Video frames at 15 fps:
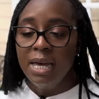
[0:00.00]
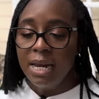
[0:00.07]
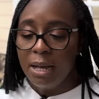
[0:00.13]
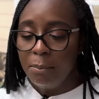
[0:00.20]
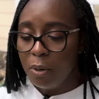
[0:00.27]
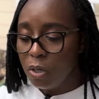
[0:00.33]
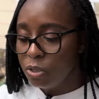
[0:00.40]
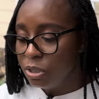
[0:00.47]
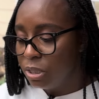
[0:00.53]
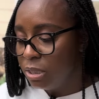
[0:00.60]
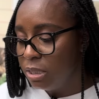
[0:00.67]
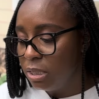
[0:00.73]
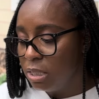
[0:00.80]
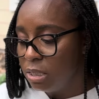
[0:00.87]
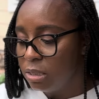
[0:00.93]
and I
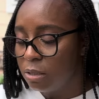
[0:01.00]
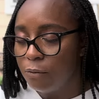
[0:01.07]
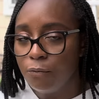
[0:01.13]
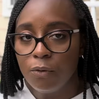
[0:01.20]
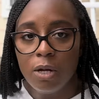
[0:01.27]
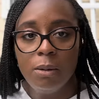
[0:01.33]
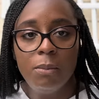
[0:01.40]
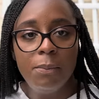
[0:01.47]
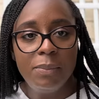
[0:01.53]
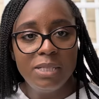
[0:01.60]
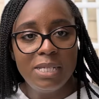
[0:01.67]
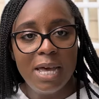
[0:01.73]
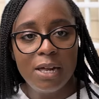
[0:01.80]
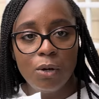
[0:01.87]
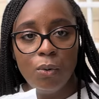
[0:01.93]
purchased this from
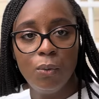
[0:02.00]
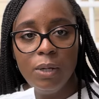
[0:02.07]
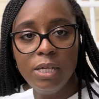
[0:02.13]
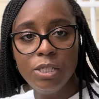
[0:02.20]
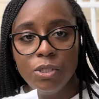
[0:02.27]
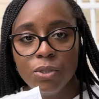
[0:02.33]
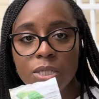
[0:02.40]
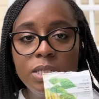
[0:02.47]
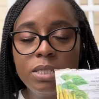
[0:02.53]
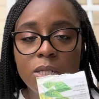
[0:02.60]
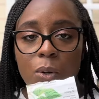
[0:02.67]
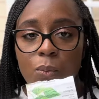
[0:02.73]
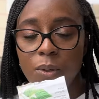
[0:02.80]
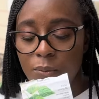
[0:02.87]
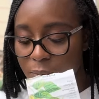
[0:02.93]
Botanical Interest.
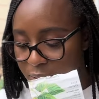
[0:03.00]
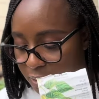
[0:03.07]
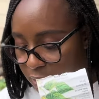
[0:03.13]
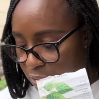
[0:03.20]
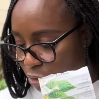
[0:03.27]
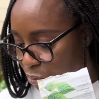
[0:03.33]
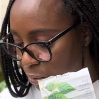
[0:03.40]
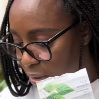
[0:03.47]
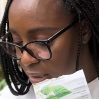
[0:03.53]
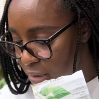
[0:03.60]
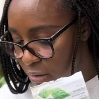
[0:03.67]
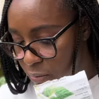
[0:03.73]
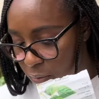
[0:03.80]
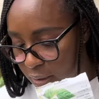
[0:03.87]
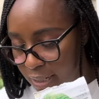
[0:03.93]
So we really enjoyed
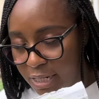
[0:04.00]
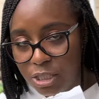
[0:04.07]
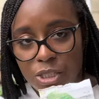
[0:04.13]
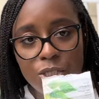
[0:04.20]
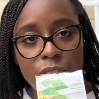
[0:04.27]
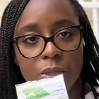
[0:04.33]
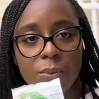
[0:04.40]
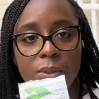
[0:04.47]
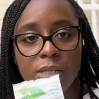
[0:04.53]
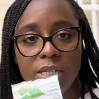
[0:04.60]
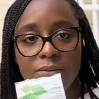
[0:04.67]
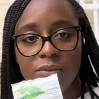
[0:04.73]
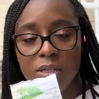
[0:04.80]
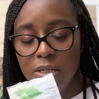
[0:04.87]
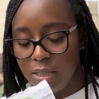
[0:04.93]
this one last year, so we're
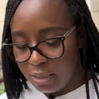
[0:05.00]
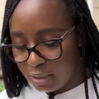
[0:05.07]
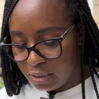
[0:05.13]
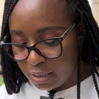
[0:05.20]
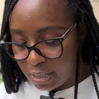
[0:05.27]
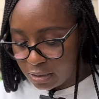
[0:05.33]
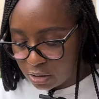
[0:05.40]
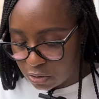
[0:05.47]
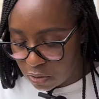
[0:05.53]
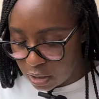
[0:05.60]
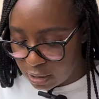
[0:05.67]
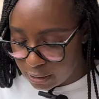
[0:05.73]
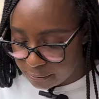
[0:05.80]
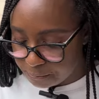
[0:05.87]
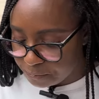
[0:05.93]
definitely going to get that
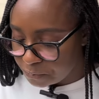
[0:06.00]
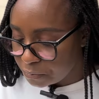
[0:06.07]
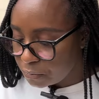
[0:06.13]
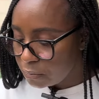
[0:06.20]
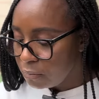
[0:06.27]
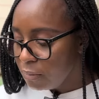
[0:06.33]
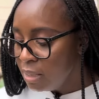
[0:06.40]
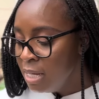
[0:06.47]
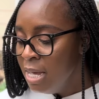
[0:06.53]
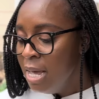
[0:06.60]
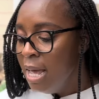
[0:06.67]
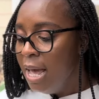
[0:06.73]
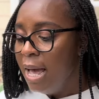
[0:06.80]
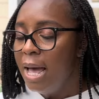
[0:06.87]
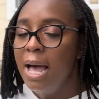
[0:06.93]
started.
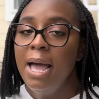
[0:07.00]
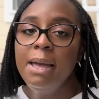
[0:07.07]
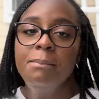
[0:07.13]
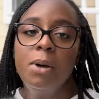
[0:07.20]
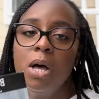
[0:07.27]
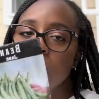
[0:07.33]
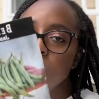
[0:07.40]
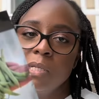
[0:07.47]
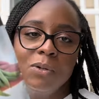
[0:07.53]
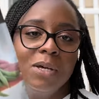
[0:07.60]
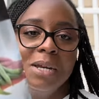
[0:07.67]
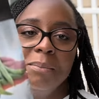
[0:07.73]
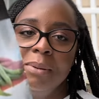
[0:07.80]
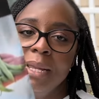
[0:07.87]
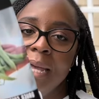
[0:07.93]
I am also going
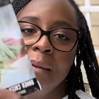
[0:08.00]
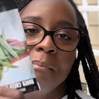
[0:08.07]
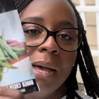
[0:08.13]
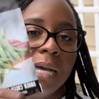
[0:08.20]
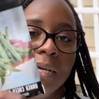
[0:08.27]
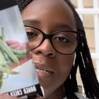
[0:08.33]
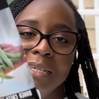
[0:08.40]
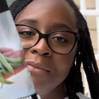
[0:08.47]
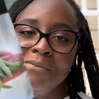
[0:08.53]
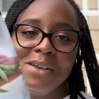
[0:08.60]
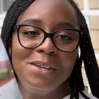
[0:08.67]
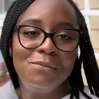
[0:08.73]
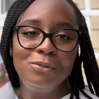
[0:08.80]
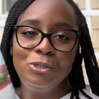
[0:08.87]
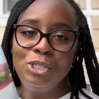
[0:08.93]
to plant my good and
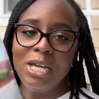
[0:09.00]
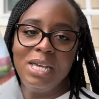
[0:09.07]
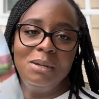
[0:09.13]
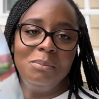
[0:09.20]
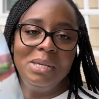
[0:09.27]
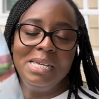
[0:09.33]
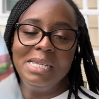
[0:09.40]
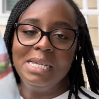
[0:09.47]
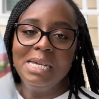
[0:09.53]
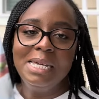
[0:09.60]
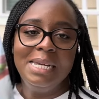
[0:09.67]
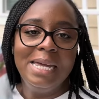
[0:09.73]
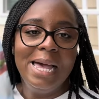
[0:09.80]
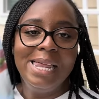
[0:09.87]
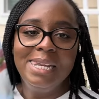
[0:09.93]
faithful jade bean,
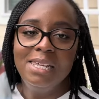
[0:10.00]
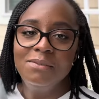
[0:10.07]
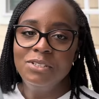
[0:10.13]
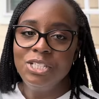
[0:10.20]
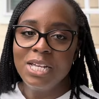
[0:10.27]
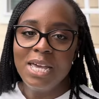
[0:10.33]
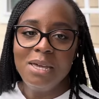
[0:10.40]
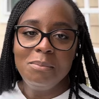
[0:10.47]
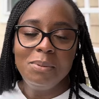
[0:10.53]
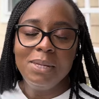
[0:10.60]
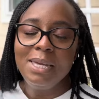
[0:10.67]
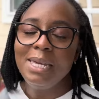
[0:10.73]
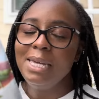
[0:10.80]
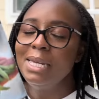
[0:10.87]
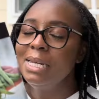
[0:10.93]
honey. I love a jade
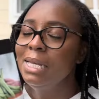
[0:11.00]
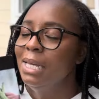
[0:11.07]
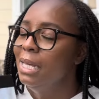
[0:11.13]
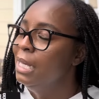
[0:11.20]
bean.